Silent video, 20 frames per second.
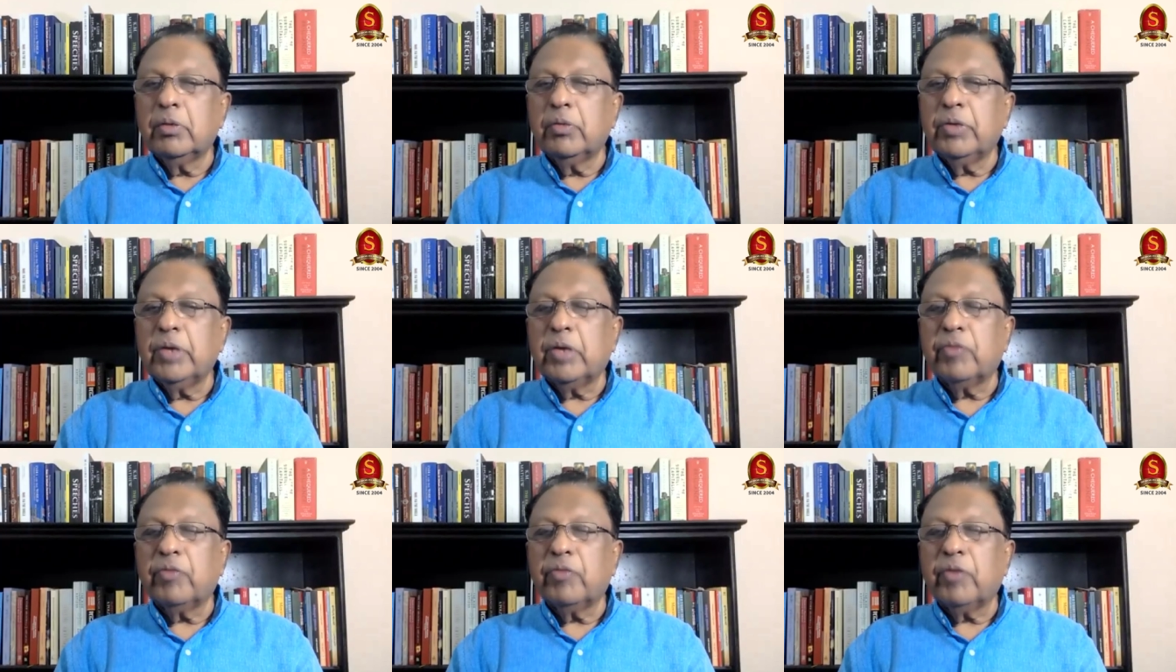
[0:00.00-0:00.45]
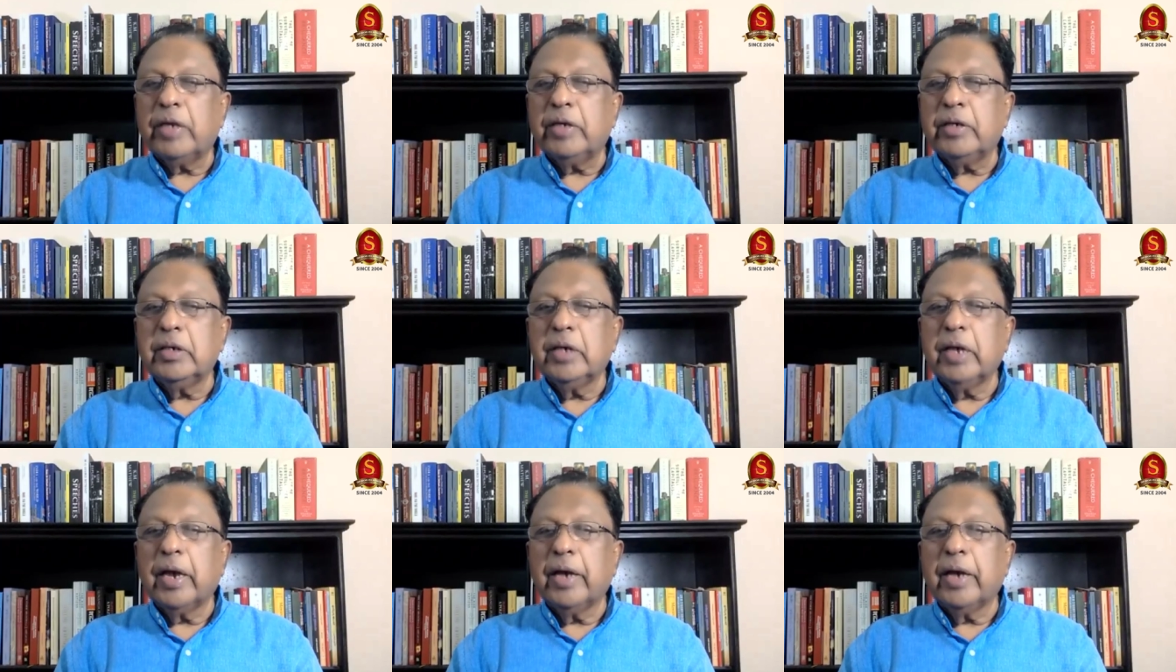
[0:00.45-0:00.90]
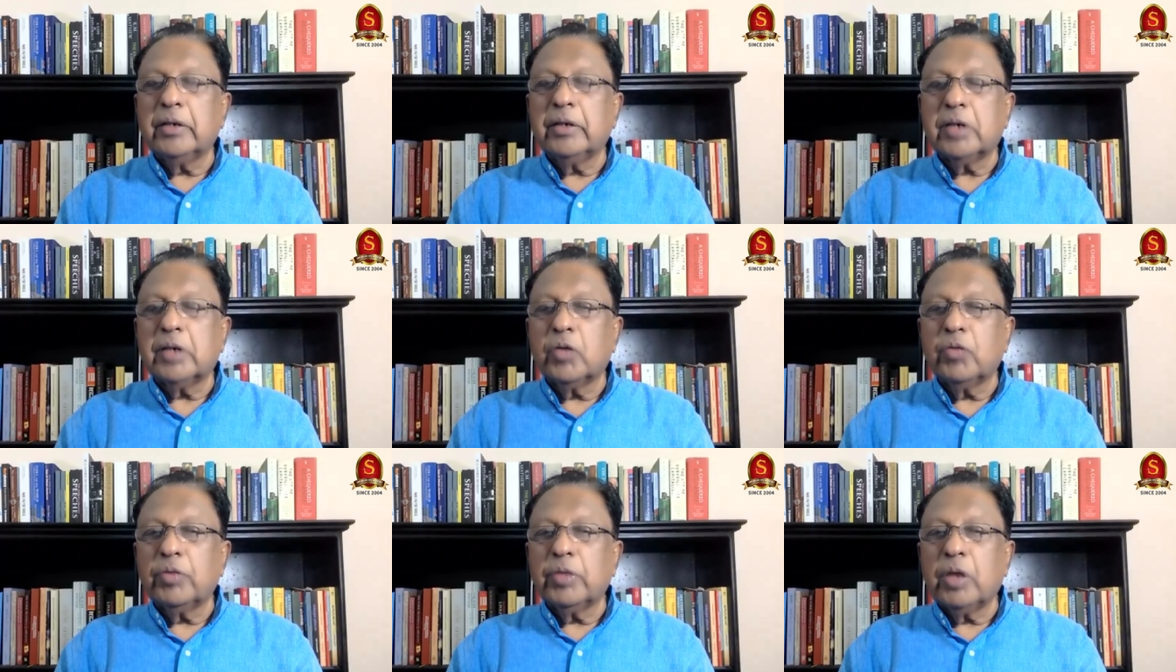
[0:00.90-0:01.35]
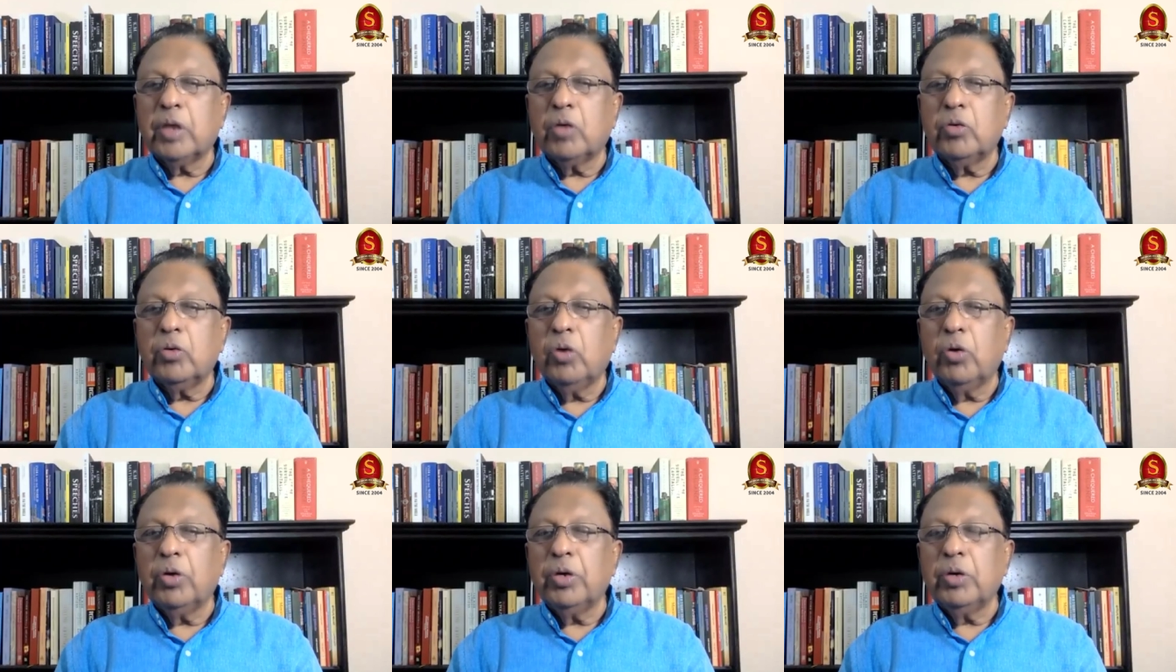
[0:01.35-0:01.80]
we are fighting against it
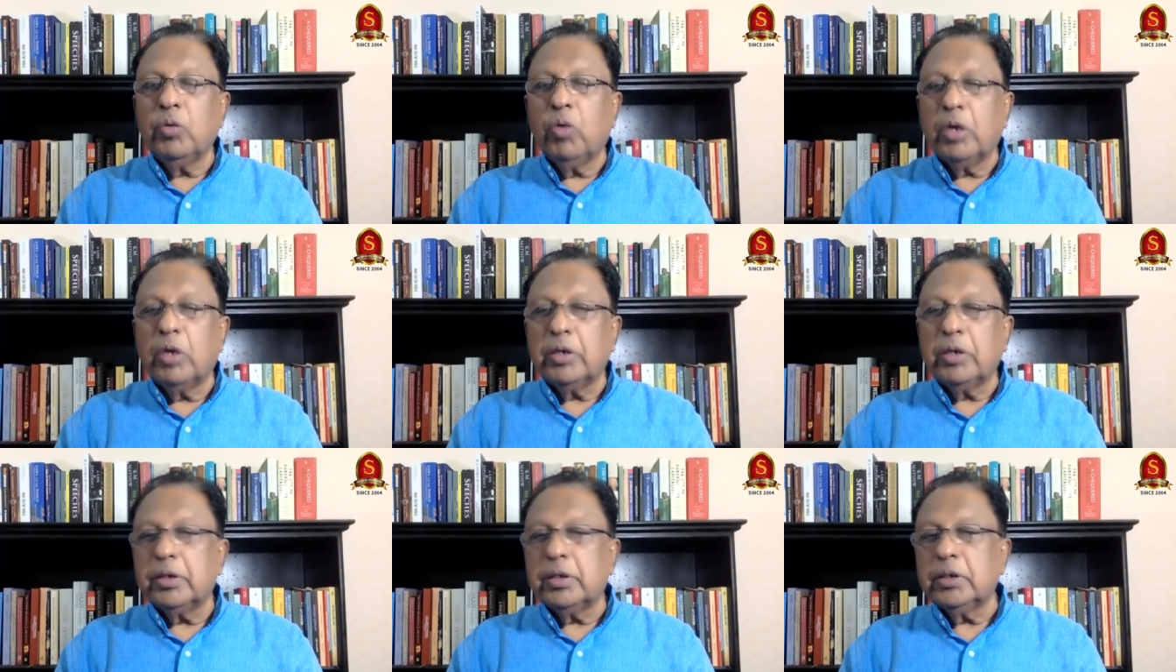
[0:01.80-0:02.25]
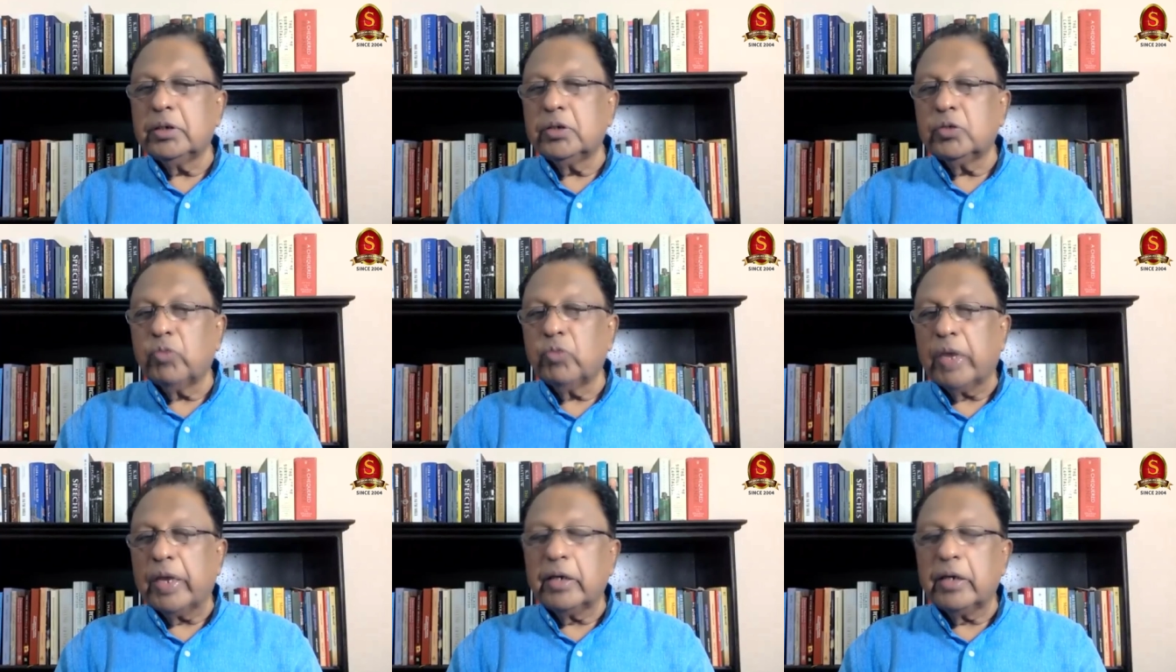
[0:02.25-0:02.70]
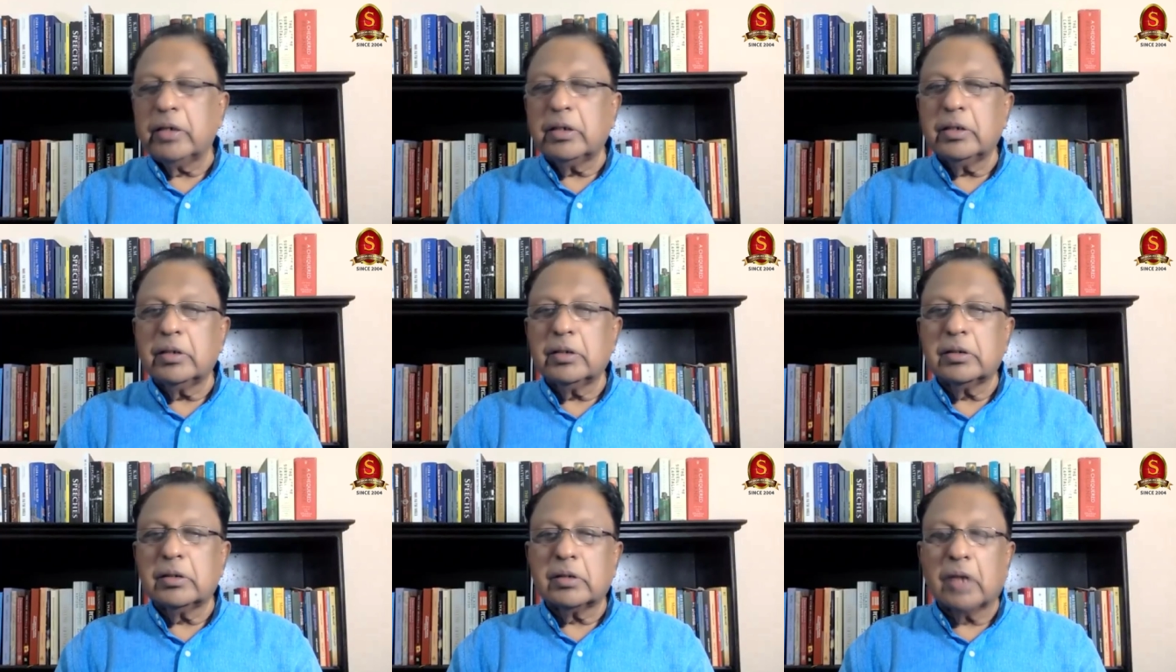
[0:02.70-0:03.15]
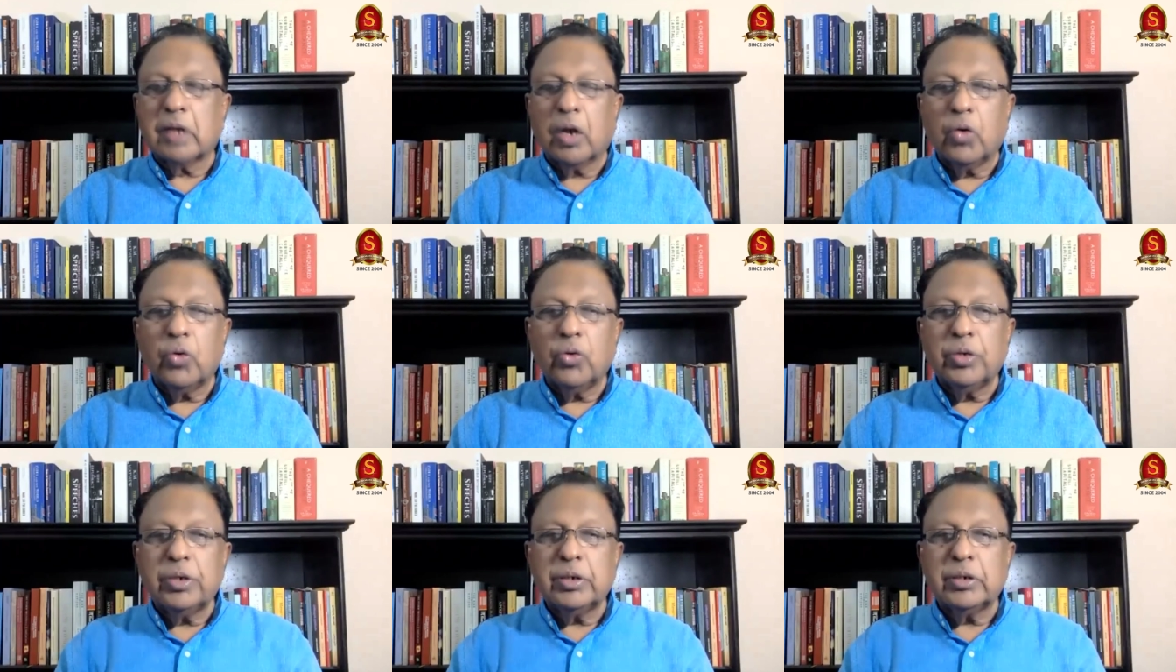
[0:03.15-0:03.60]
without knowing what it is where it is
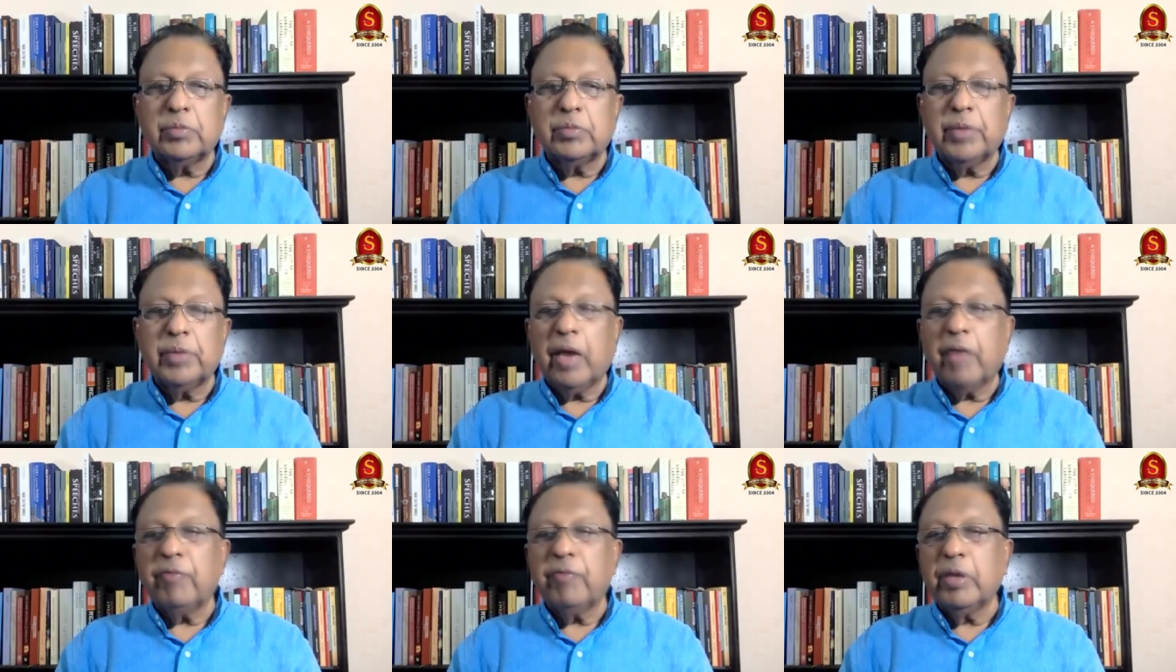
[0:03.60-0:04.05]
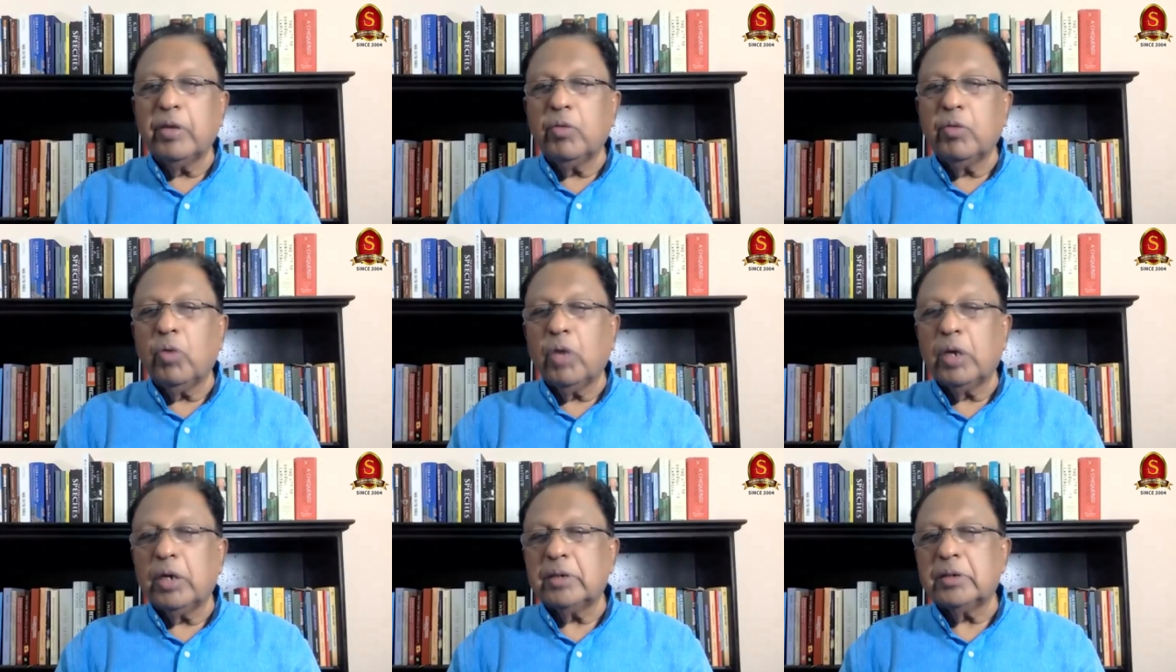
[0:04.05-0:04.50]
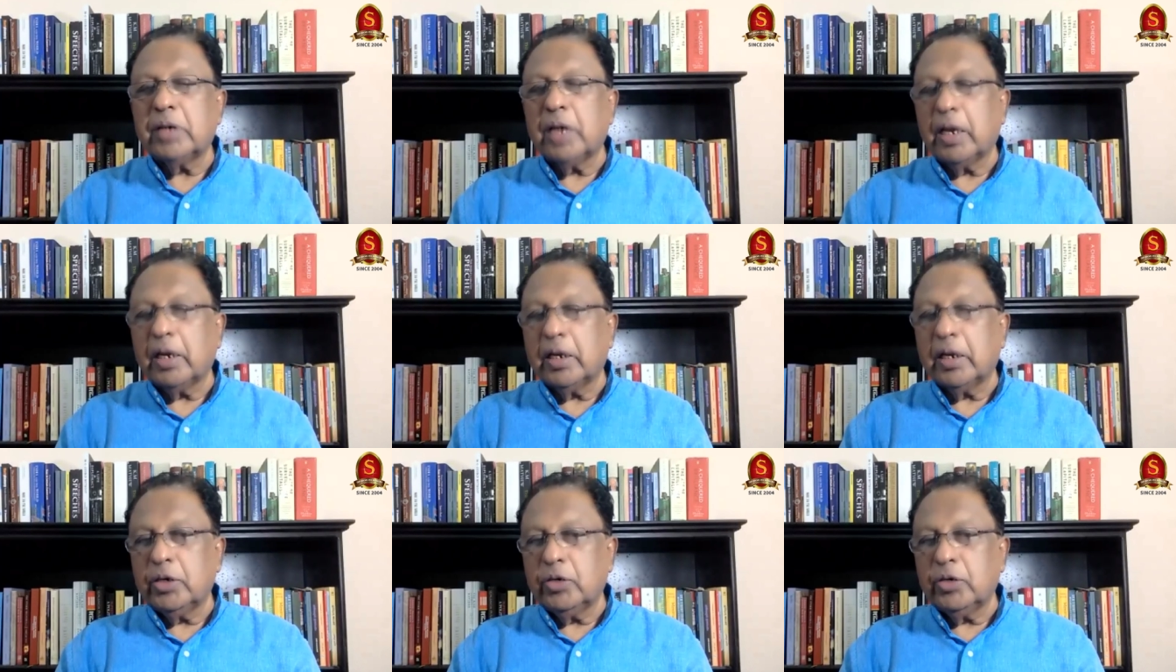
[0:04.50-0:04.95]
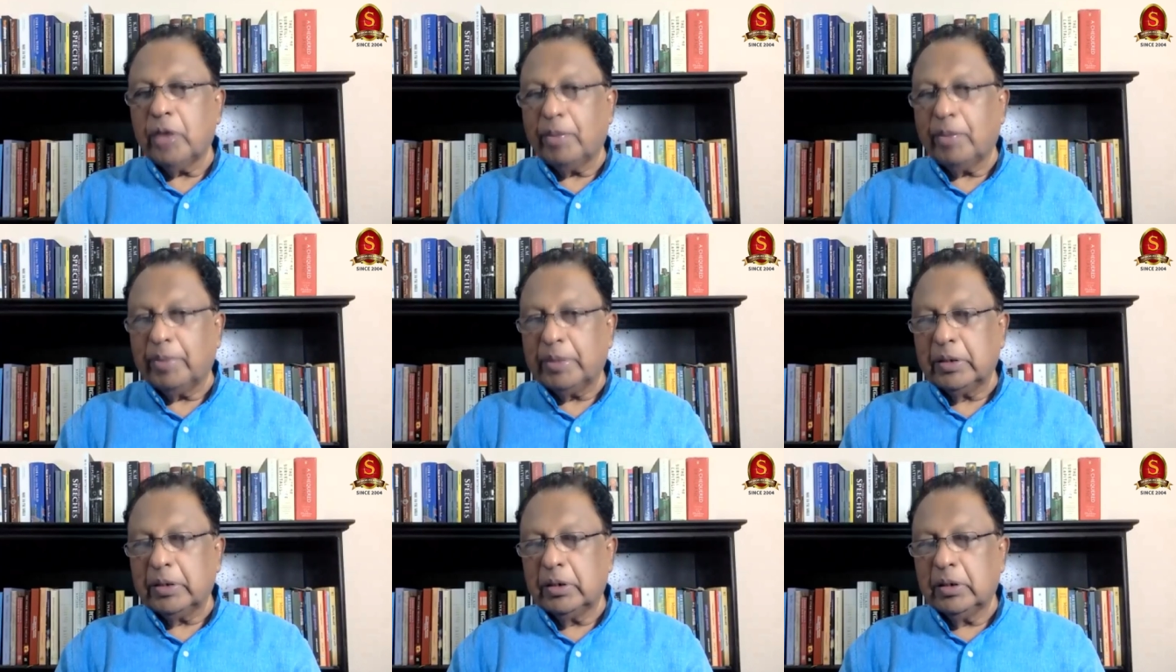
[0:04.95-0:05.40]
how it is behaving what's likely to
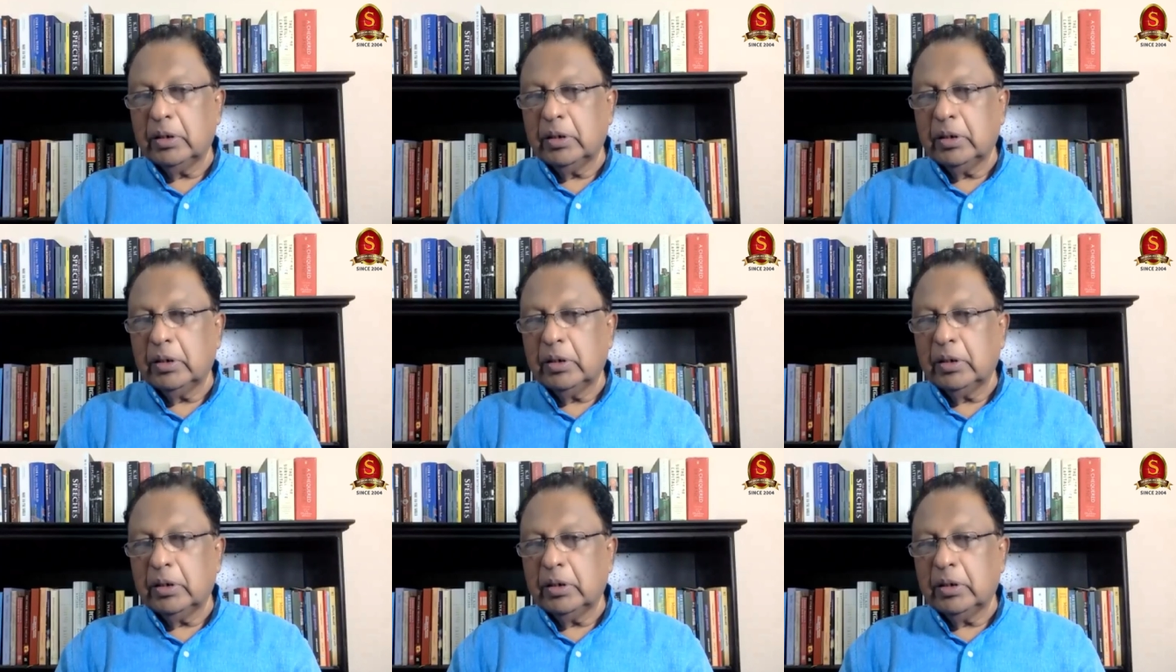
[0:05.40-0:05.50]
happen